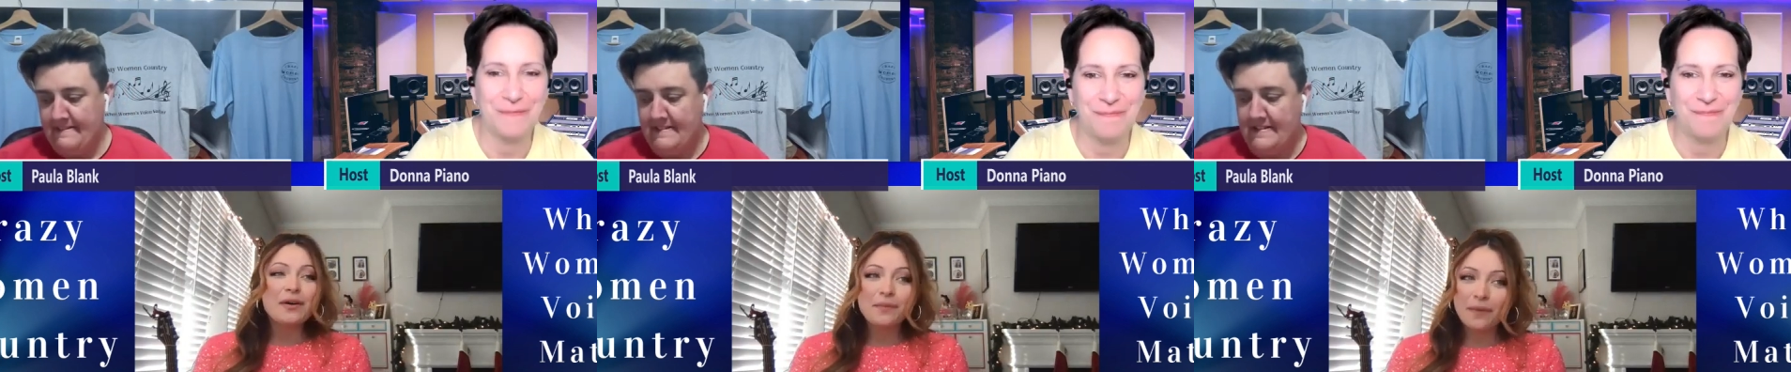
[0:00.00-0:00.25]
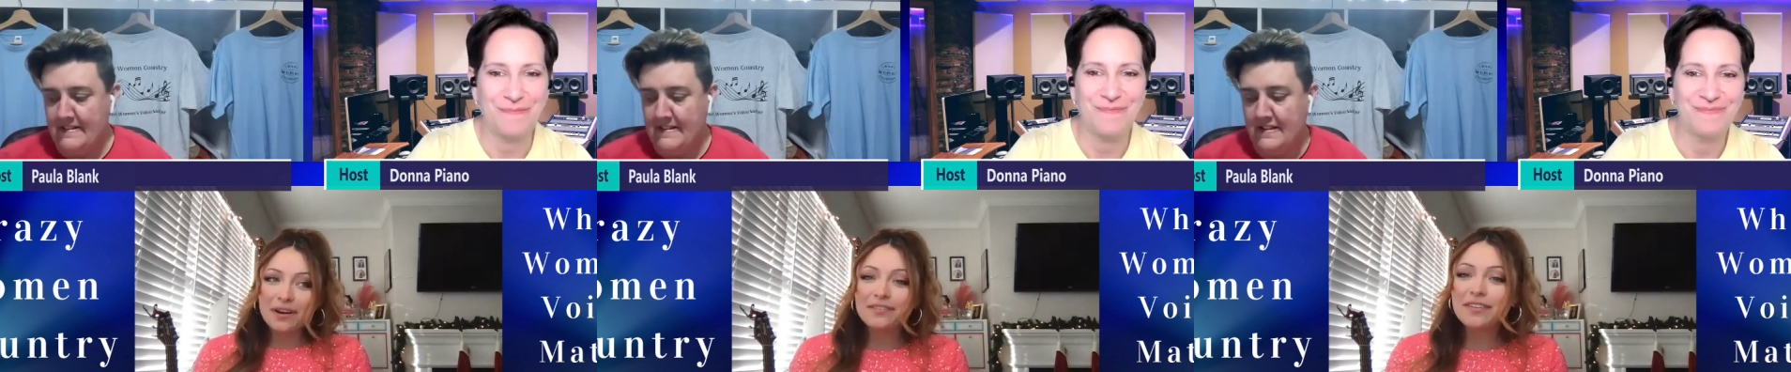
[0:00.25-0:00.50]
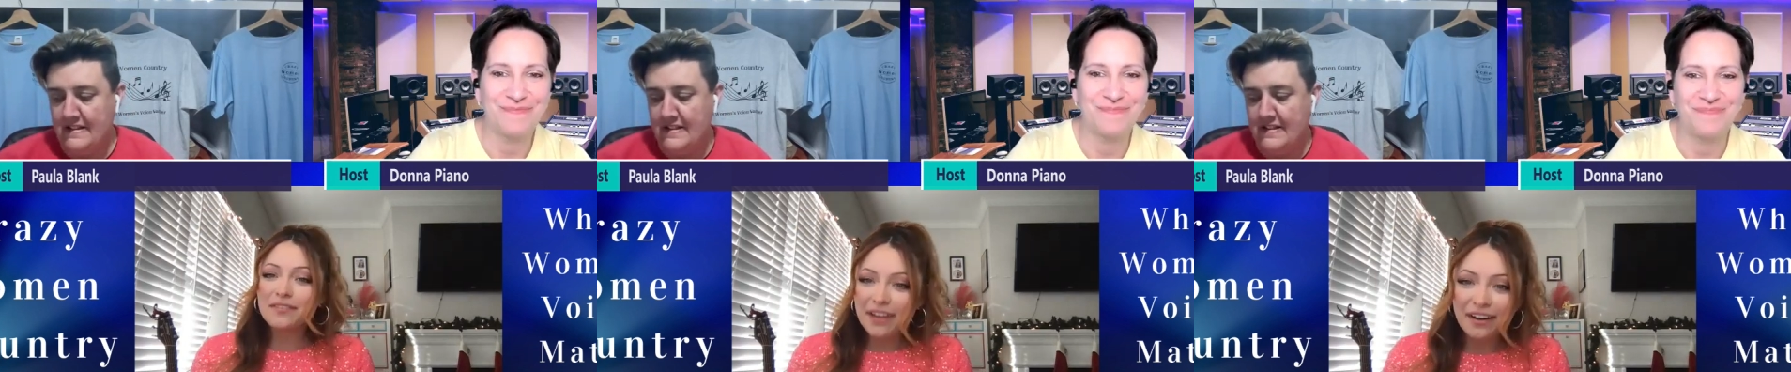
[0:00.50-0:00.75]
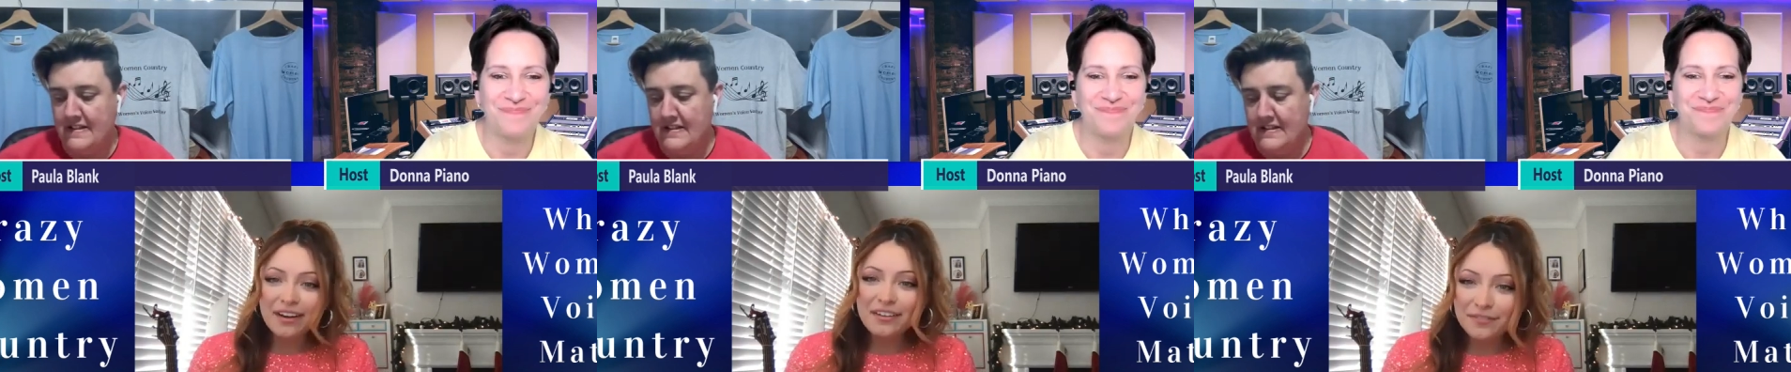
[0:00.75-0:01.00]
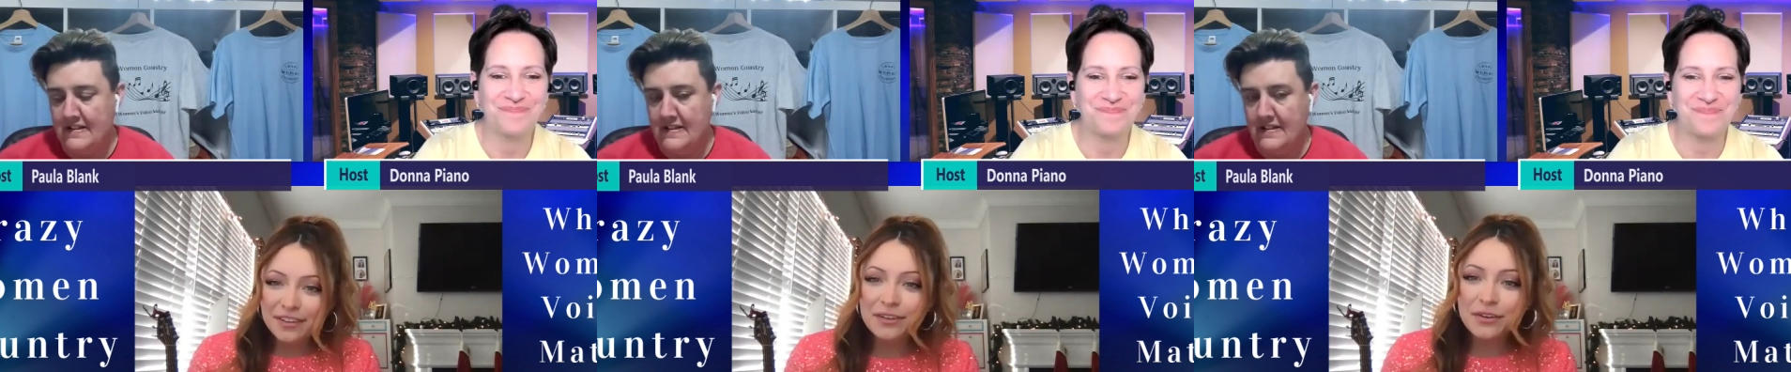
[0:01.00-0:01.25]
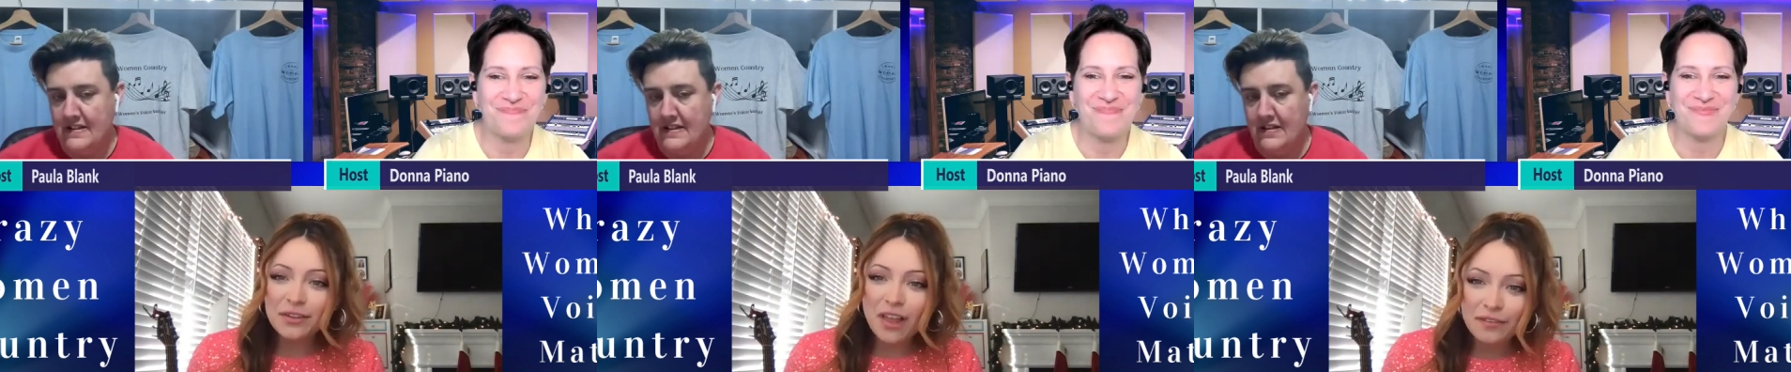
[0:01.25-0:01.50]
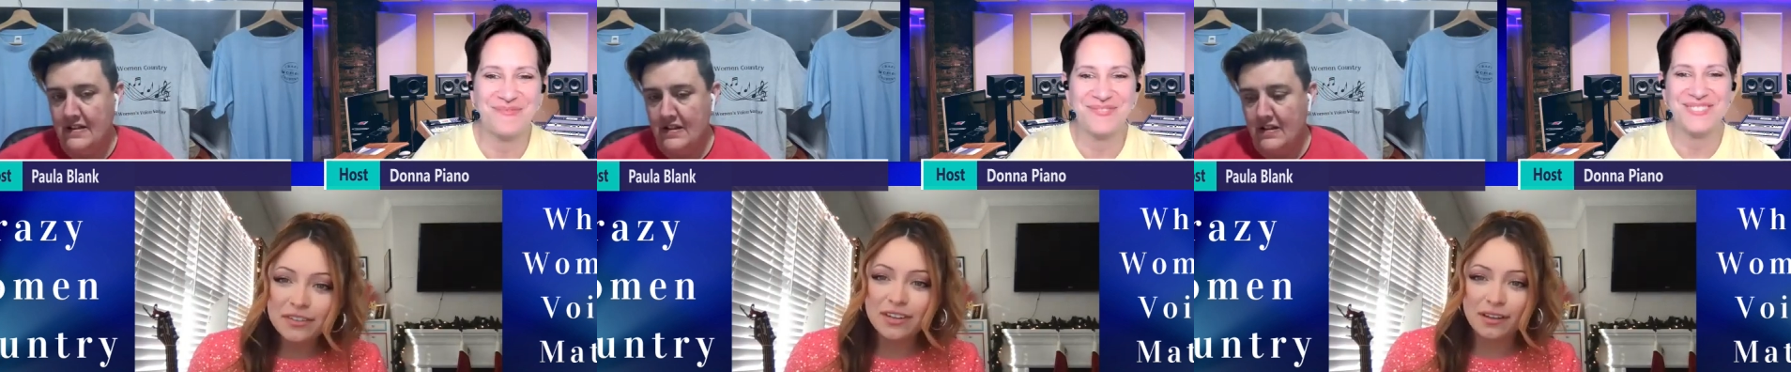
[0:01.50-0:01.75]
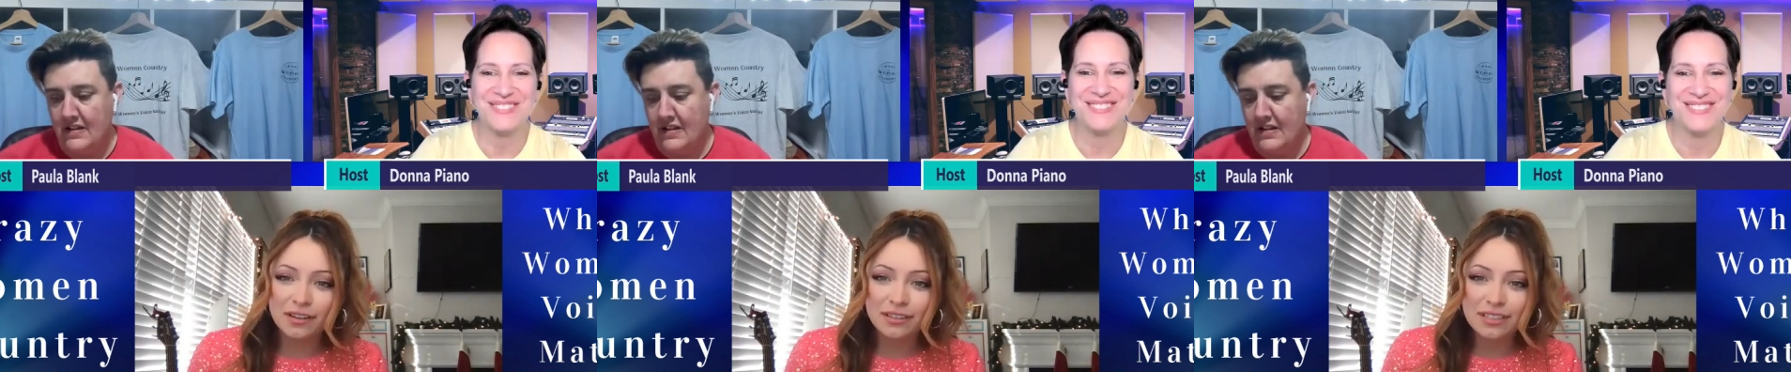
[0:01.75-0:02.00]
Speaker 1: one of the very few love
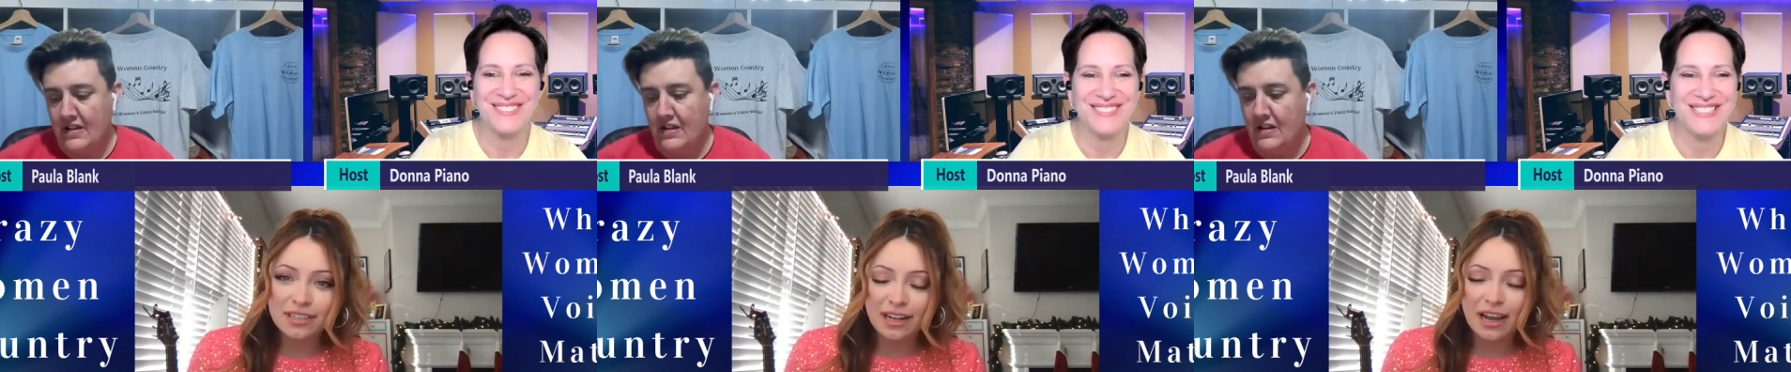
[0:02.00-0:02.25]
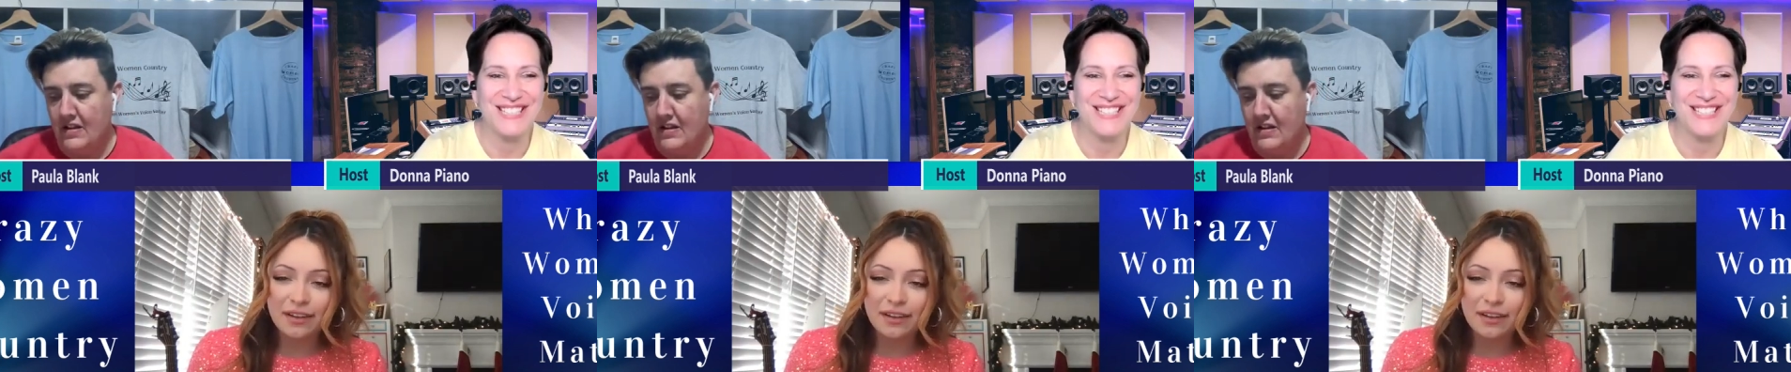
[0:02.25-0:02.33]
songs that